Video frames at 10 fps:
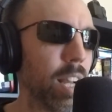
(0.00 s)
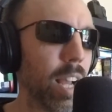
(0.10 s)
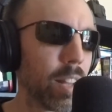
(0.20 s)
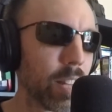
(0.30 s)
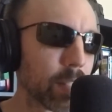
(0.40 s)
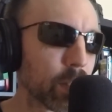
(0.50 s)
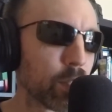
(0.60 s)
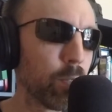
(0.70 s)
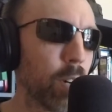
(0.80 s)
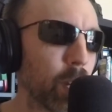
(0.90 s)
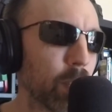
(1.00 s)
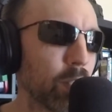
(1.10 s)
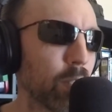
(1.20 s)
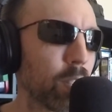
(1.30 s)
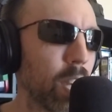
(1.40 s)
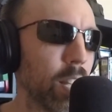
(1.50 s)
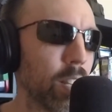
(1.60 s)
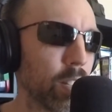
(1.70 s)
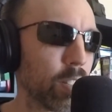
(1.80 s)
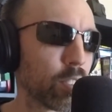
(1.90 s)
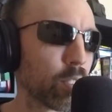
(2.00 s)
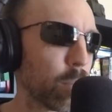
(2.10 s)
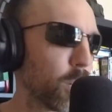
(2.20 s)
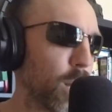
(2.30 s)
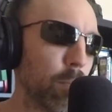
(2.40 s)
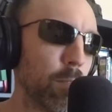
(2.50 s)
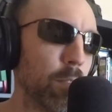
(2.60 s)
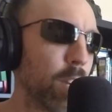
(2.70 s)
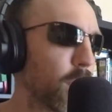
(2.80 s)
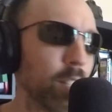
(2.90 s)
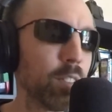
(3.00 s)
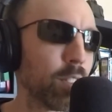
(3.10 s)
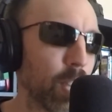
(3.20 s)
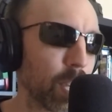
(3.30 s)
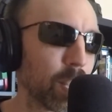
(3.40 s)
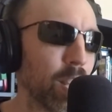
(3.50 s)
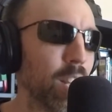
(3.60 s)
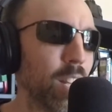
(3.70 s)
And that's as far as I've gotten on this script, and I'm very stuck.